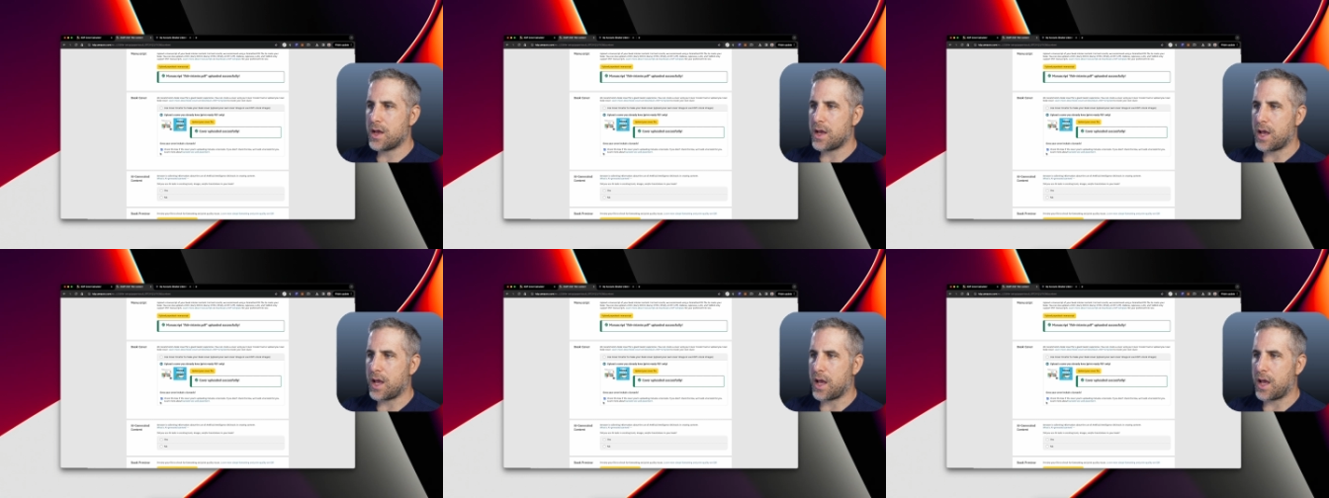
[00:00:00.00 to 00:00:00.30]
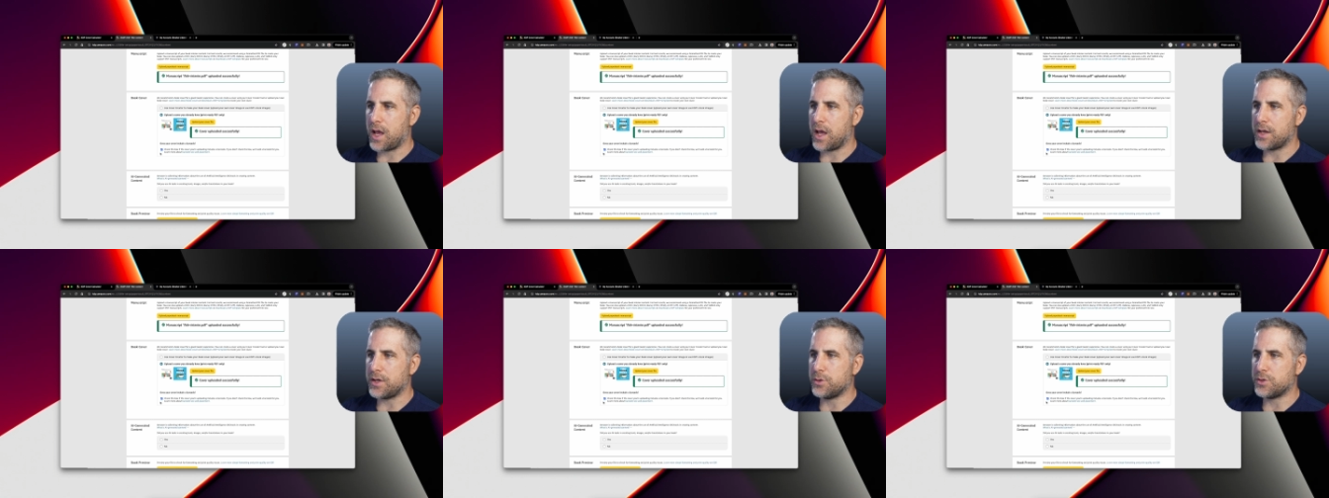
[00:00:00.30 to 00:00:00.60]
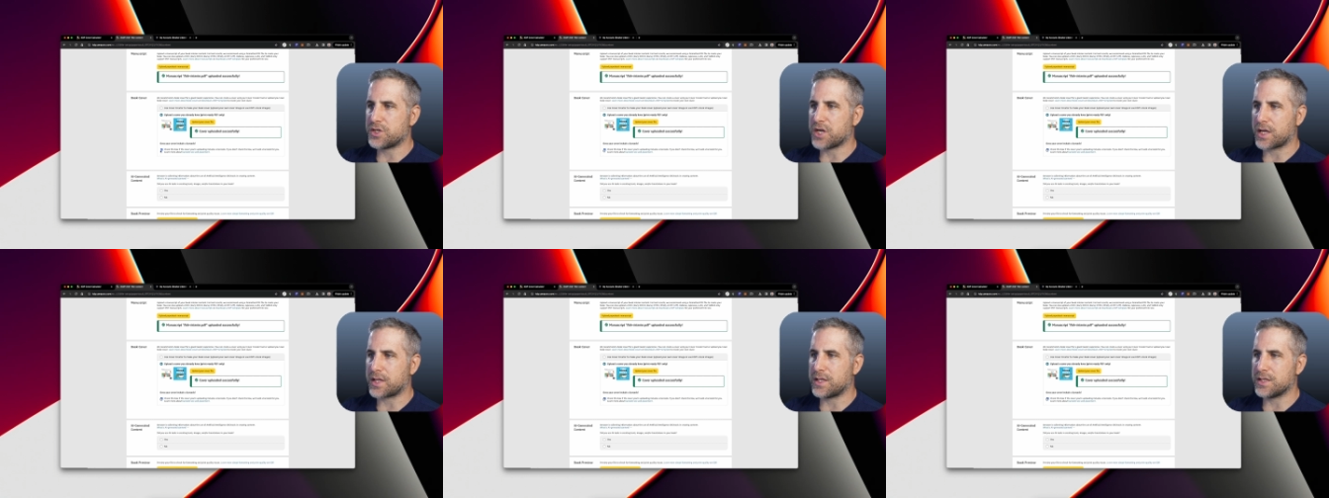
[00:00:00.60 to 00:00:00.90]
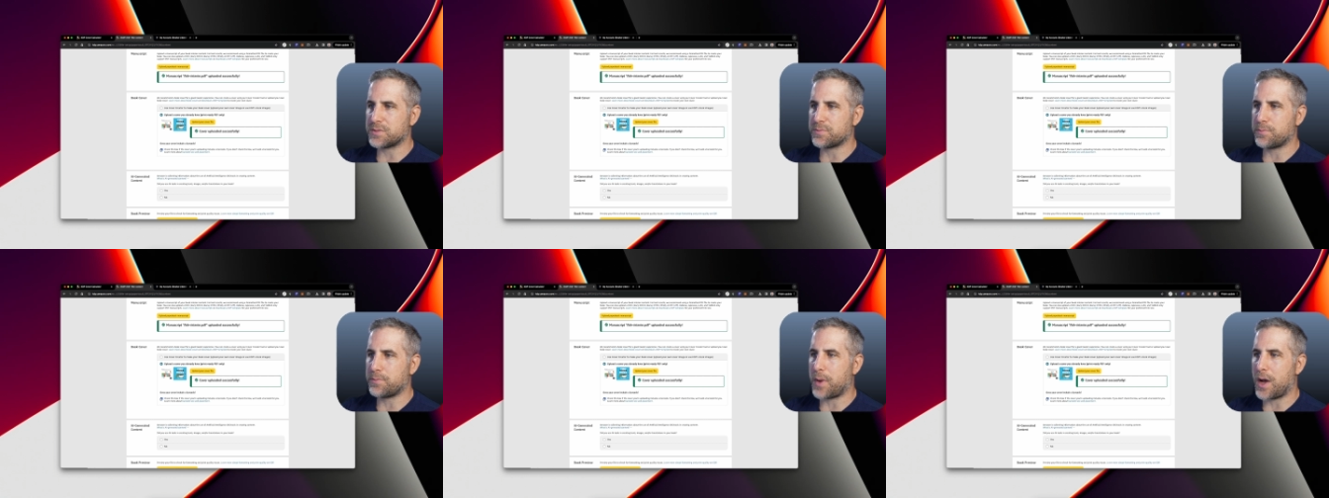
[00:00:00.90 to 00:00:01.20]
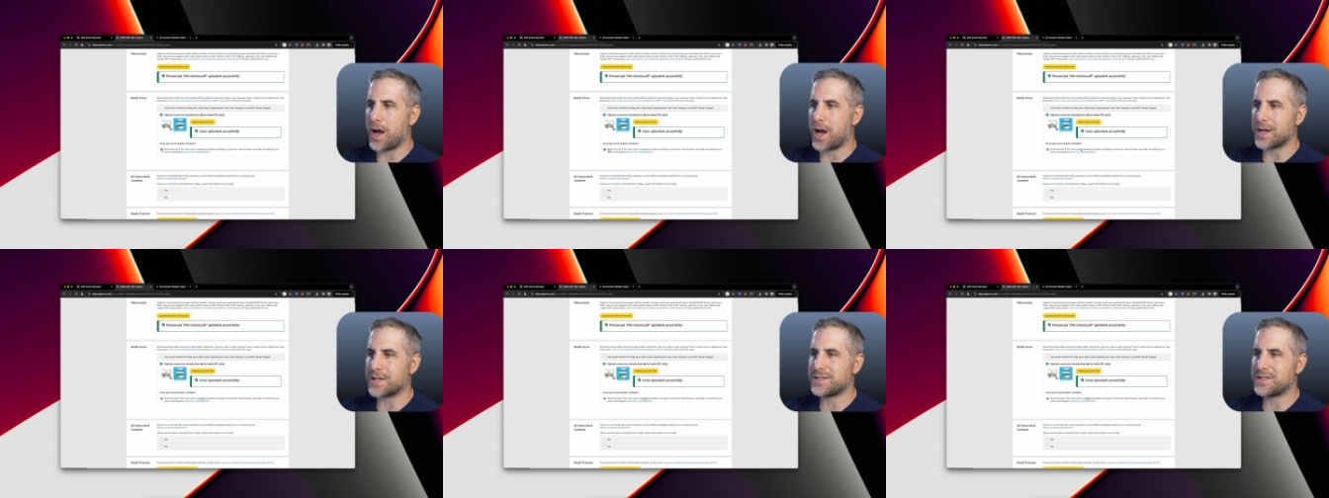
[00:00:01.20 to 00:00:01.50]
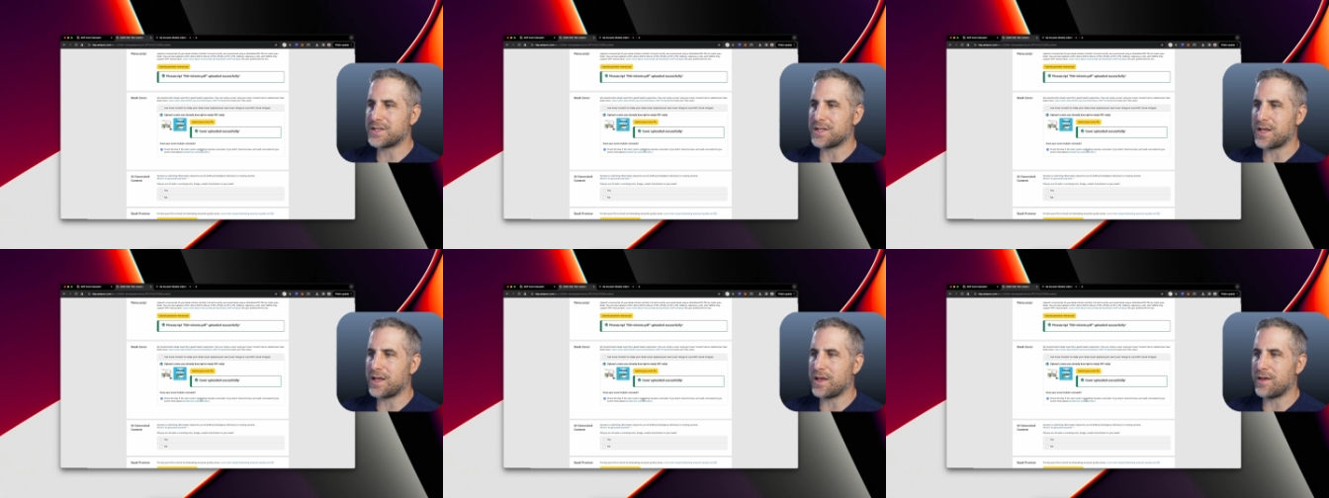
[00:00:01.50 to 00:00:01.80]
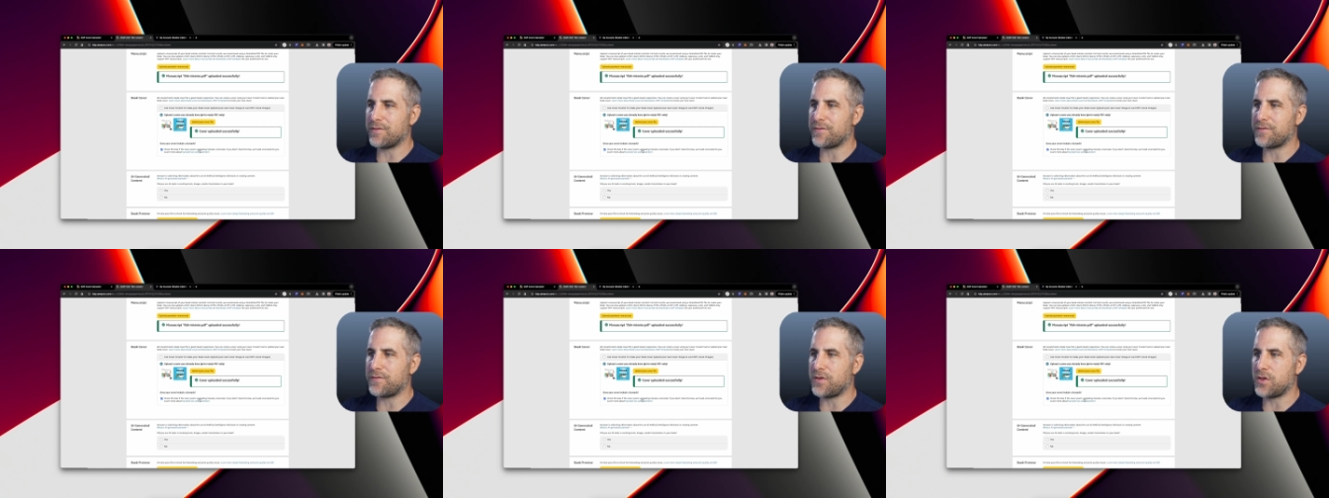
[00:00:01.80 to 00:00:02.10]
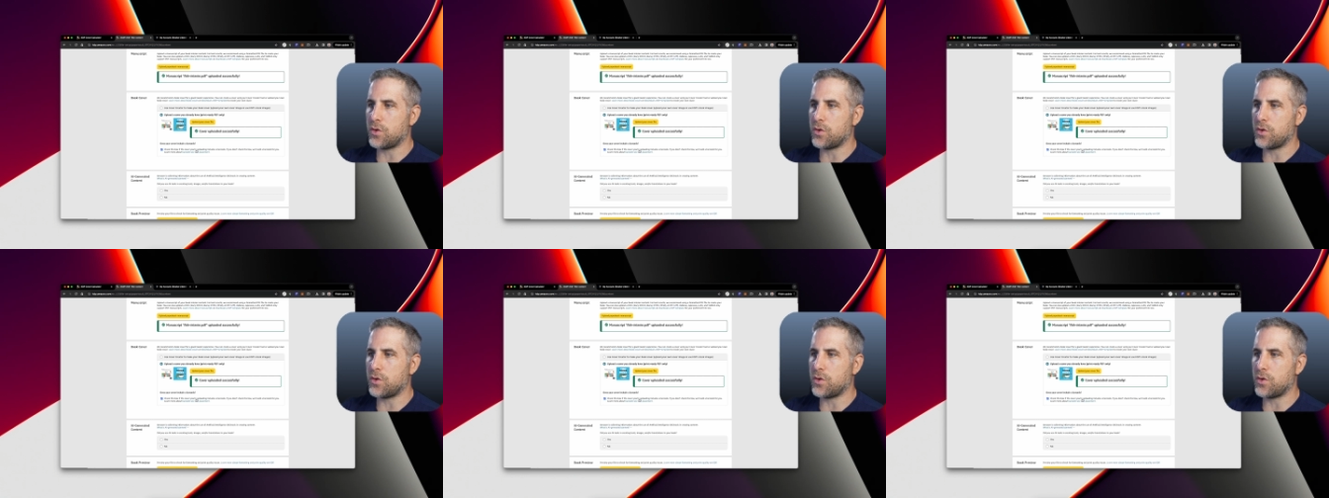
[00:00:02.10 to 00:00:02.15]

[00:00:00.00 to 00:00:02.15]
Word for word: and you check this box if